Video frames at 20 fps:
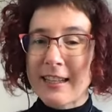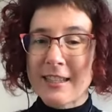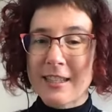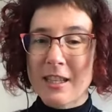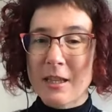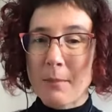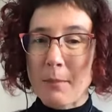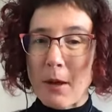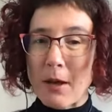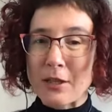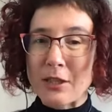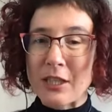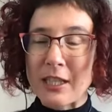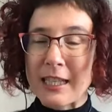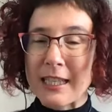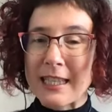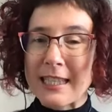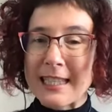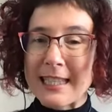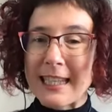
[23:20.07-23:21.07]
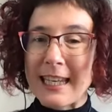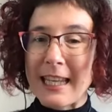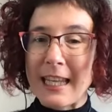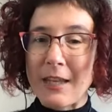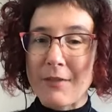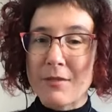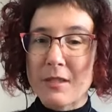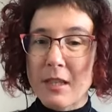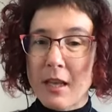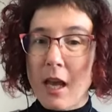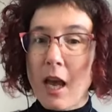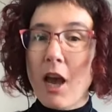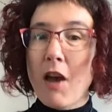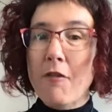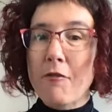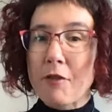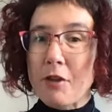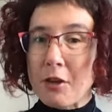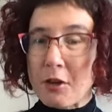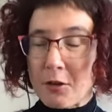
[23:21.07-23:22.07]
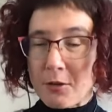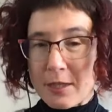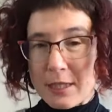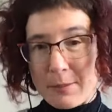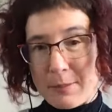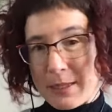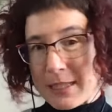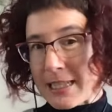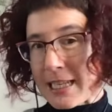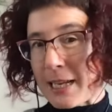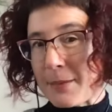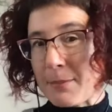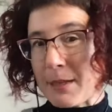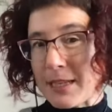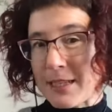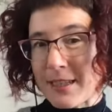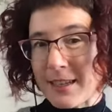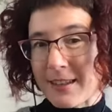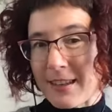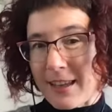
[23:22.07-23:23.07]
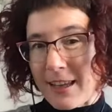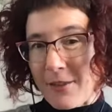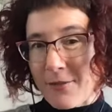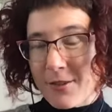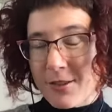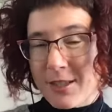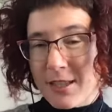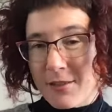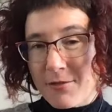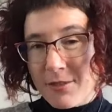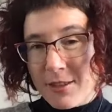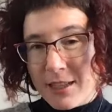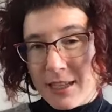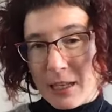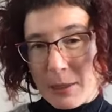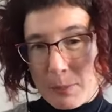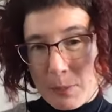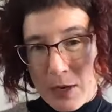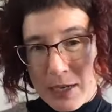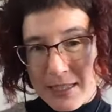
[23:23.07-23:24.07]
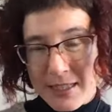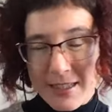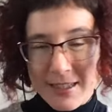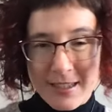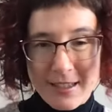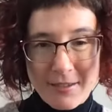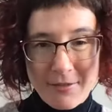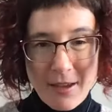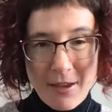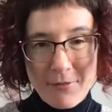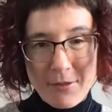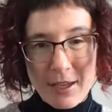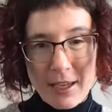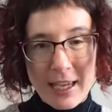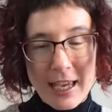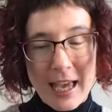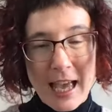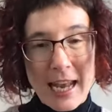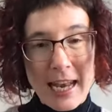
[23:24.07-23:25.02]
to the body and the sleeves for your christmas time knitting give yourself a little present of having